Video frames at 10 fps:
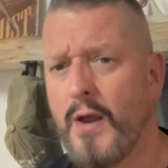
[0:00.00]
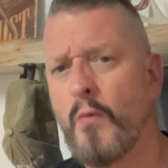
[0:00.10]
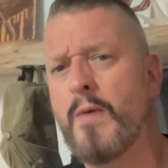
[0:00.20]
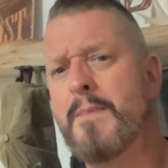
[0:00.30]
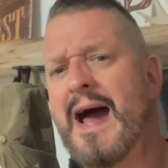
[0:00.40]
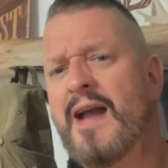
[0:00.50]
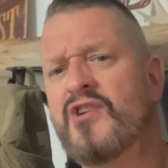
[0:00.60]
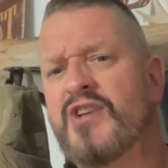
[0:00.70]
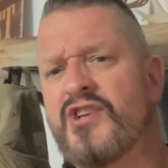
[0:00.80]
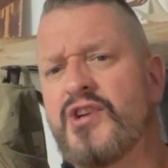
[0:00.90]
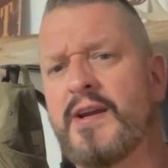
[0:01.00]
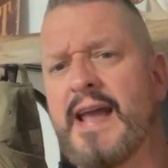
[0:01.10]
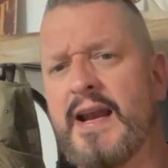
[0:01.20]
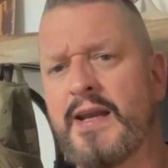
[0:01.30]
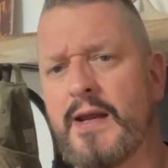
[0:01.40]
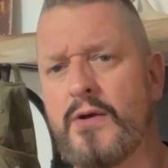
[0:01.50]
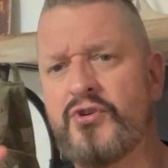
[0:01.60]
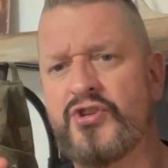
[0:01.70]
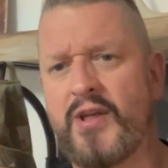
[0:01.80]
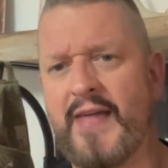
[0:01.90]
What matters is you're getting
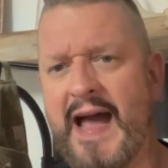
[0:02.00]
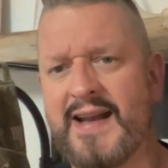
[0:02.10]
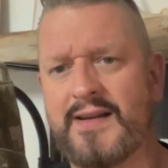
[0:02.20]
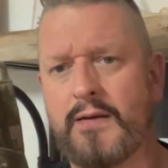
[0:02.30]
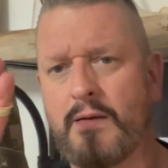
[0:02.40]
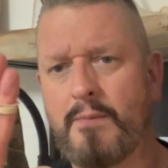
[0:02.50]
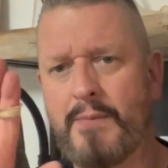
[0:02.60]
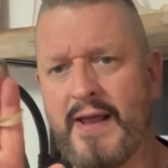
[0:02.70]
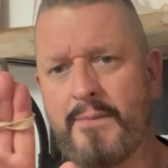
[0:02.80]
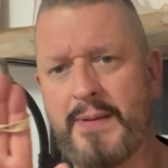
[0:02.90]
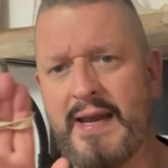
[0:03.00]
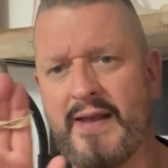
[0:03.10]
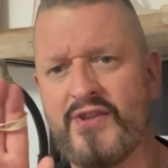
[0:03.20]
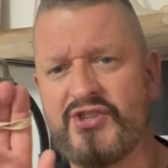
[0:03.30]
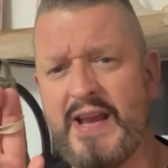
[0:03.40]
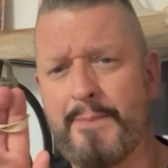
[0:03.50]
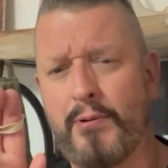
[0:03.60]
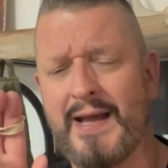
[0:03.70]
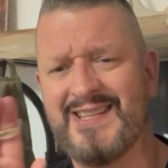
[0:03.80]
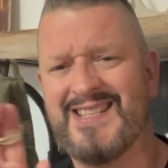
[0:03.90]
used to that being in the same
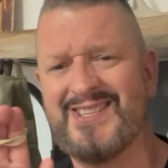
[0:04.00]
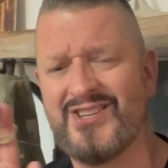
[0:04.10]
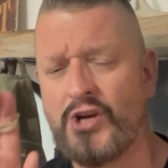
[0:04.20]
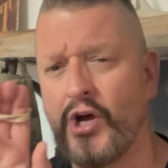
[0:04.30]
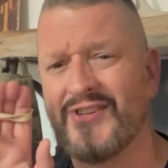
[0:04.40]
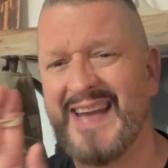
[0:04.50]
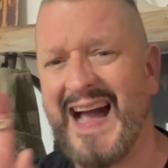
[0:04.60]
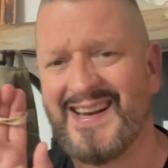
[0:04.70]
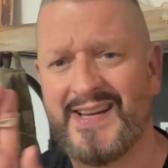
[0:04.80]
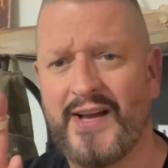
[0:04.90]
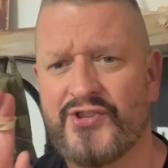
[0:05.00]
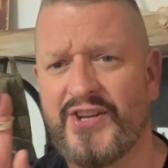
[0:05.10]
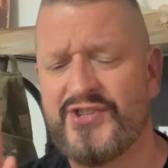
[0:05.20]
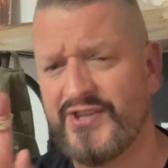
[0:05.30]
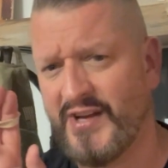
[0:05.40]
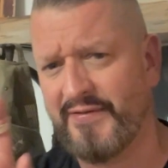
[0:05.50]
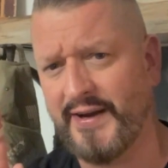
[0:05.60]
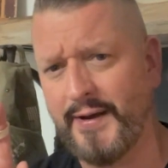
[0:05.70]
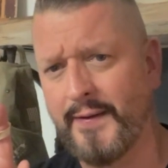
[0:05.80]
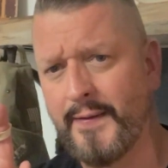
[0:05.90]
place. This is called tactile sensitivity,